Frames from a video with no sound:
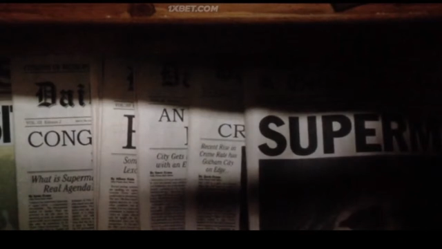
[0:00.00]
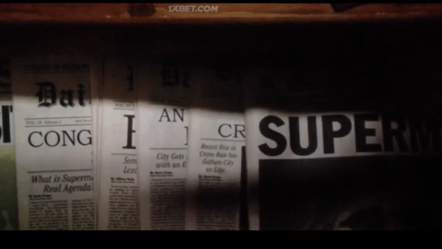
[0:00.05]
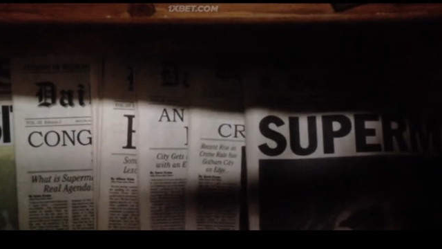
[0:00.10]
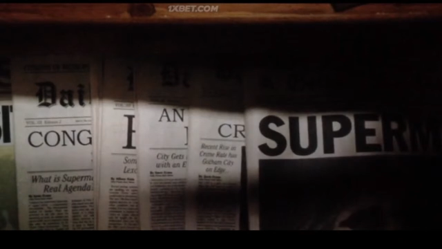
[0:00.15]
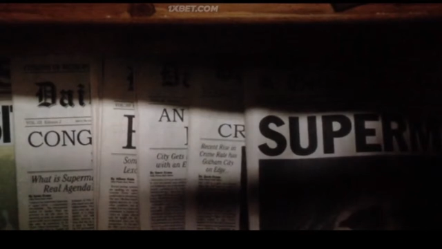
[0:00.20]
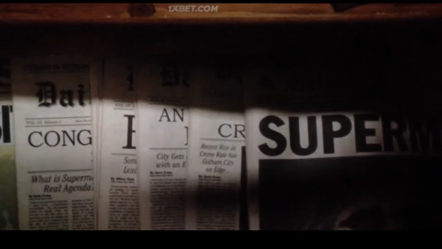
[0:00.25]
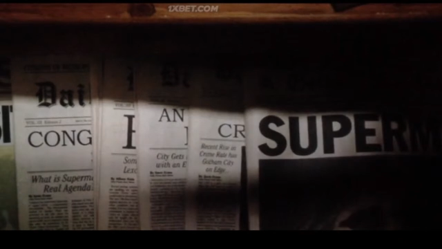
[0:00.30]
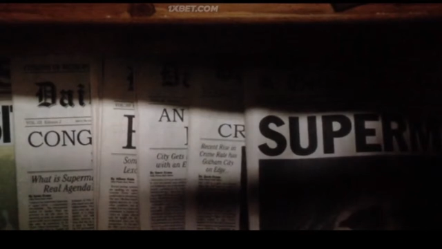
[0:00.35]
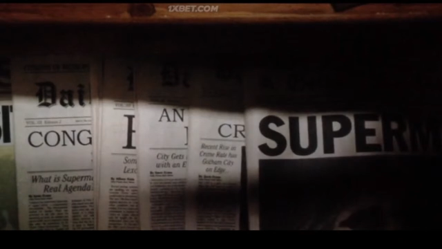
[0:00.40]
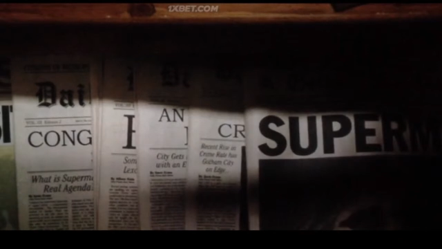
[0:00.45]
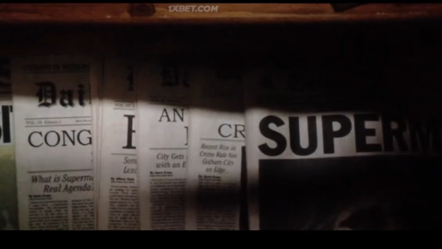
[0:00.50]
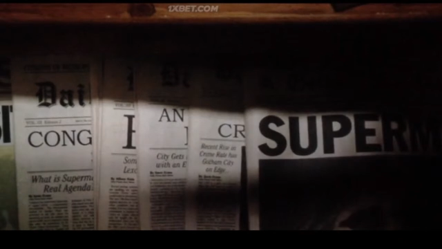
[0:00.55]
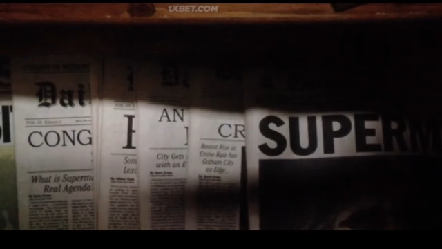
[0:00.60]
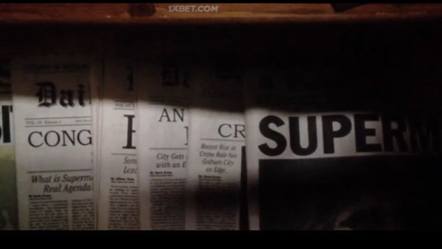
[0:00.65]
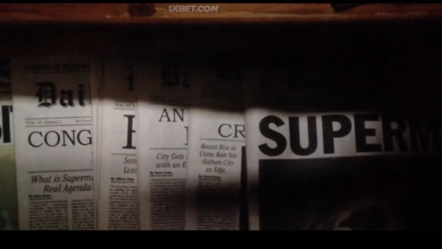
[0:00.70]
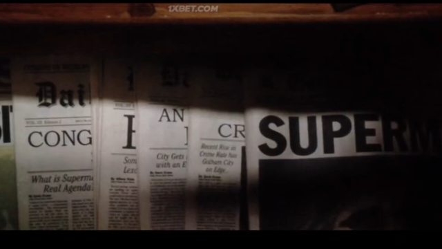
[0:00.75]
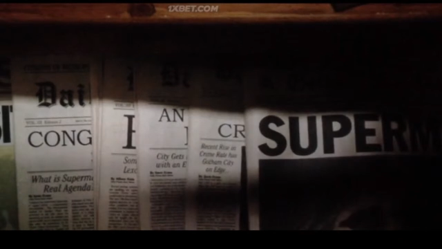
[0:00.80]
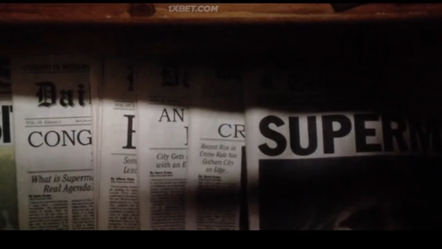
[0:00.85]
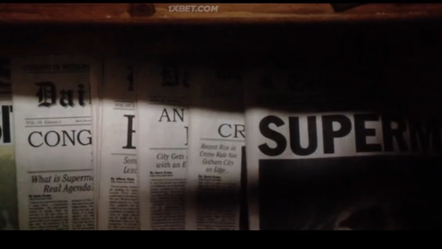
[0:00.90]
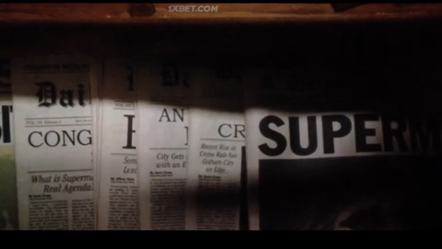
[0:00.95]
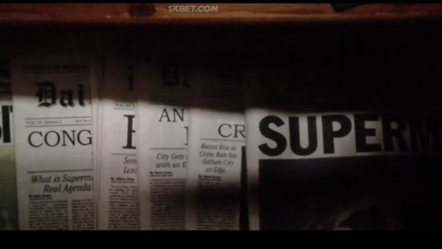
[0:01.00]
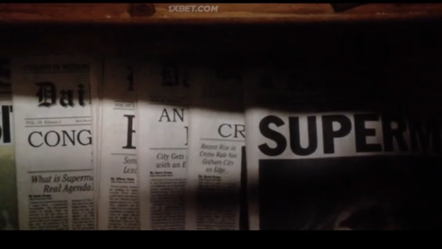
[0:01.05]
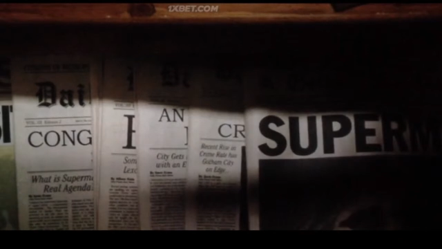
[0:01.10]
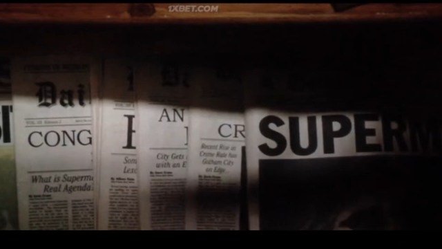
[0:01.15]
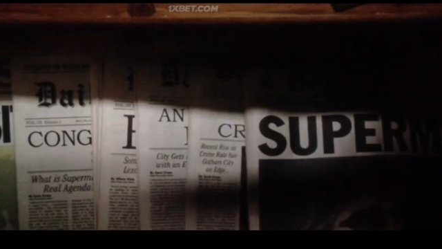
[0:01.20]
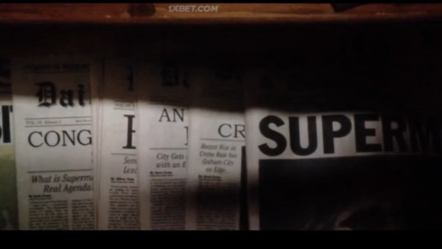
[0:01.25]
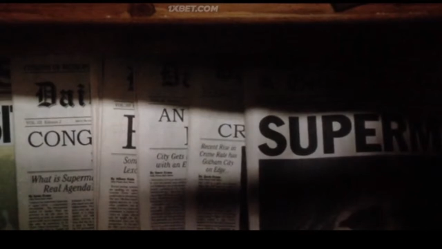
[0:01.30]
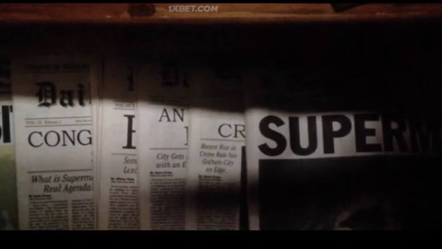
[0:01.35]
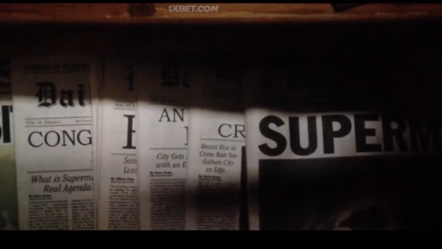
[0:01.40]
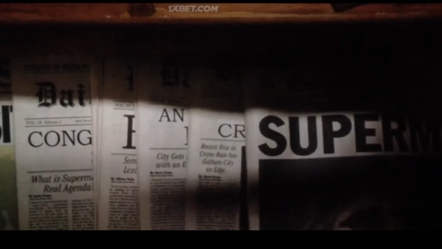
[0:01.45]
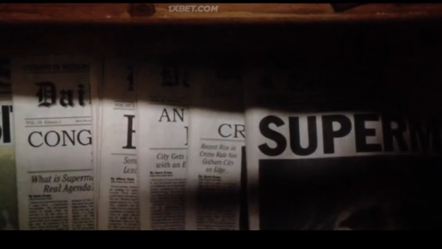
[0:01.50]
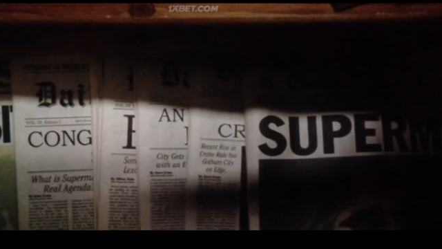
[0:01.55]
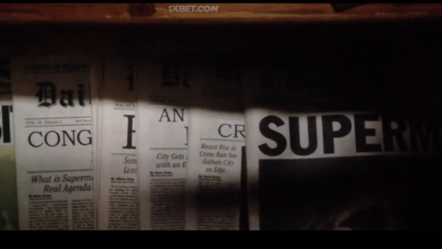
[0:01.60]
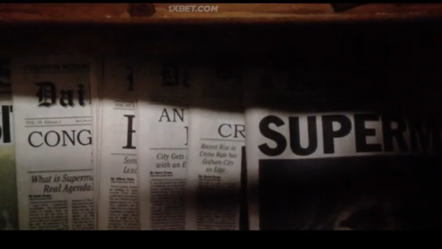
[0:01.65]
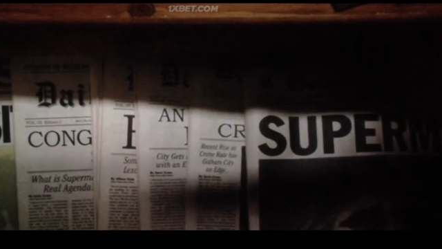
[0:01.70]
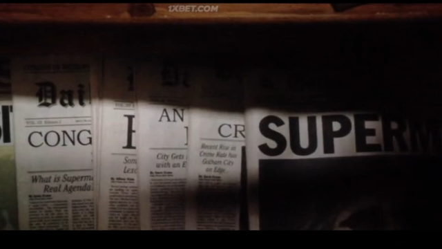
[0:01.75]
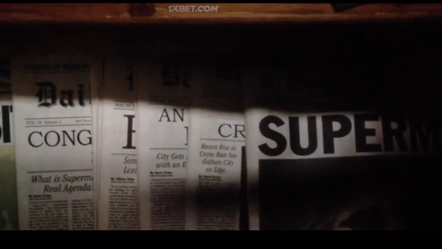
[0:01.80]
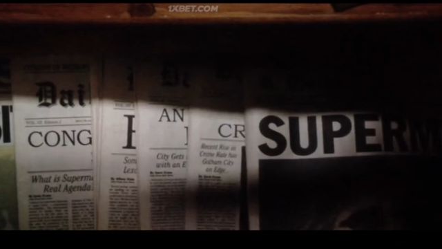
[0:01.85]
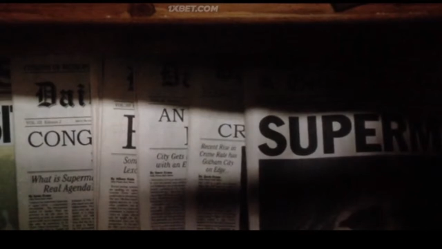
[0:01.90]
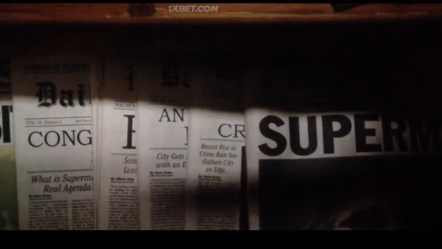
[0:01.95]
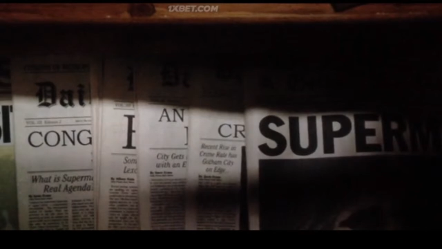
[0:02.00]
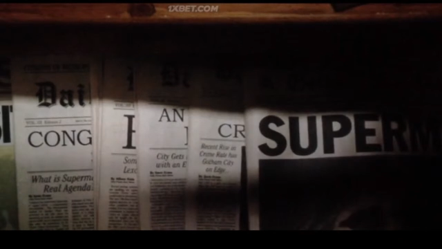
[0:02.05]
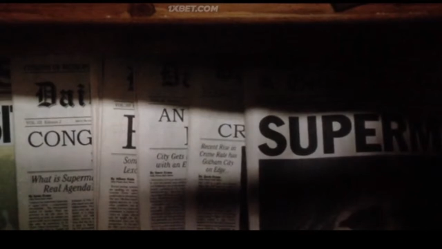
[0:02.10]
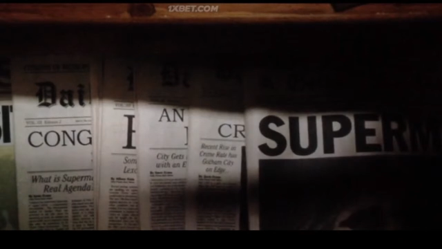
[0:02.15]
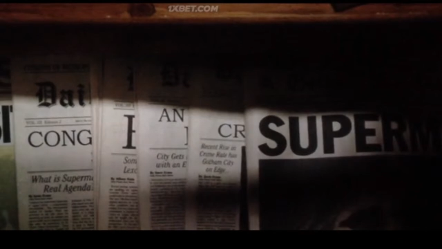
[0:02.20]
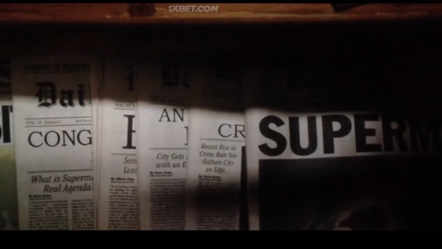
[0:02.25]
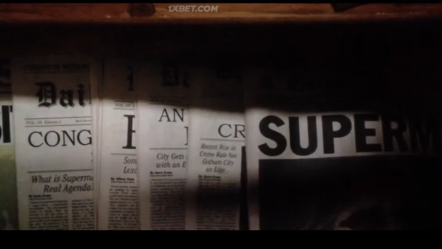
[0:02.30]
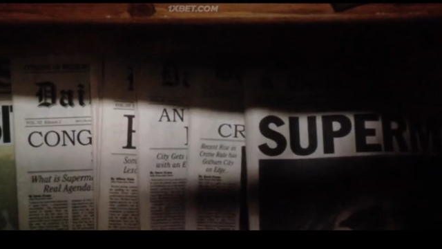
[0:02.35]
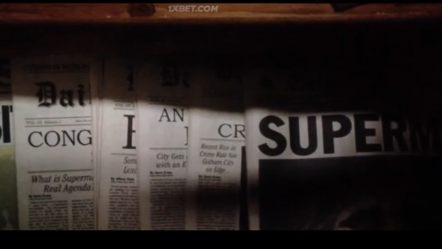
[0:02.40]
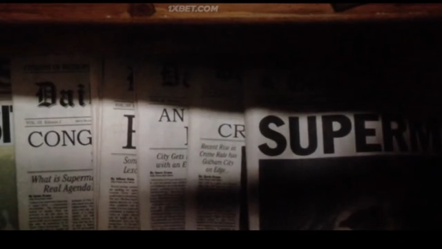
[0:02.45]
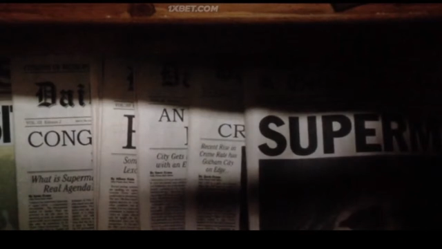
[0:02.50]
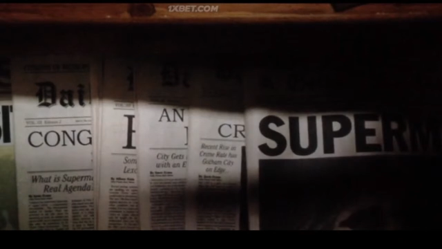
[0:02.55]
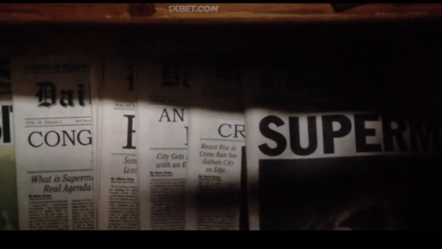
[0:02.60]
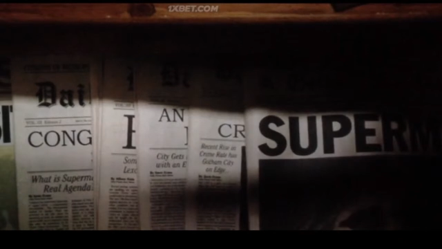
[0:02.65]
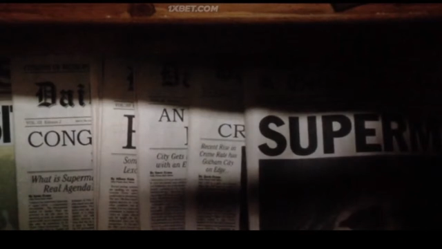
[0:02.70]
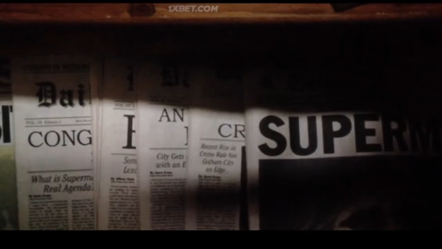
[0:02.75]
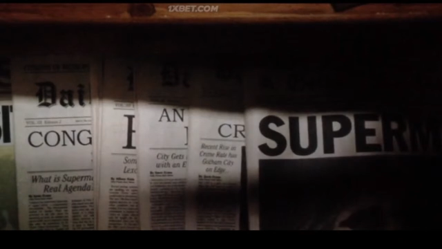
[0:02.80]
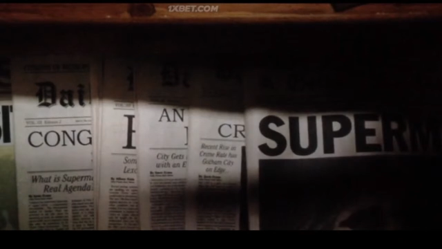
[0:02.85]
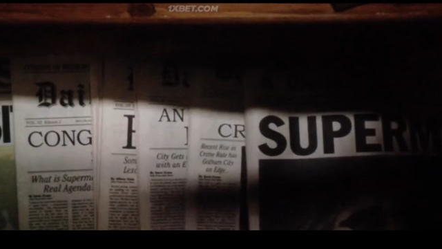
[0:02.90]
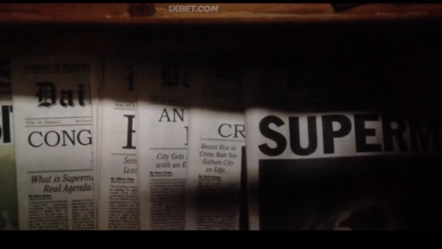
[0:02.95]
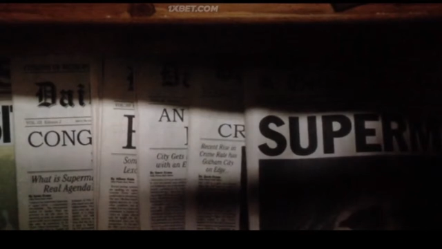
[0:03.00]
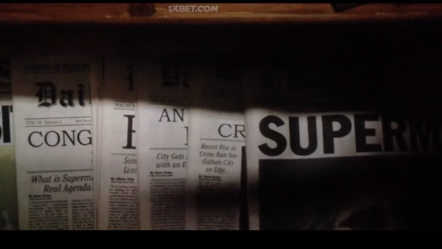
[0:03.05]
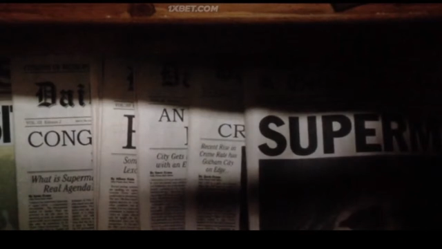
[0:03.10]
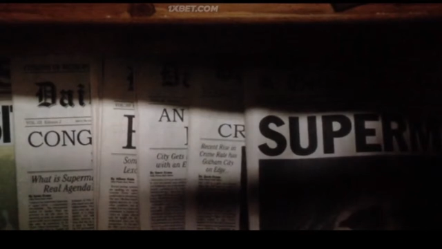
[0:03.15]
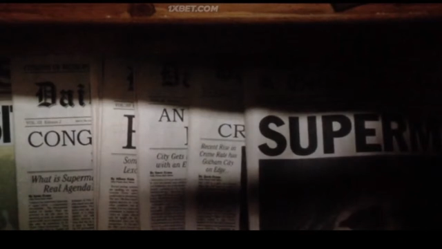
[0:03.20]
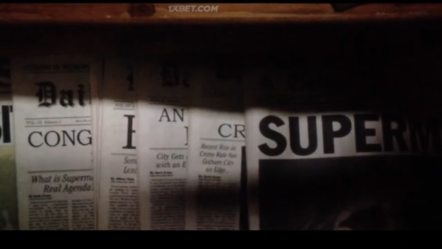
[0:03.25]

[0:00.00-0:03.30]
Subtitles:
[unreadable: no face in view]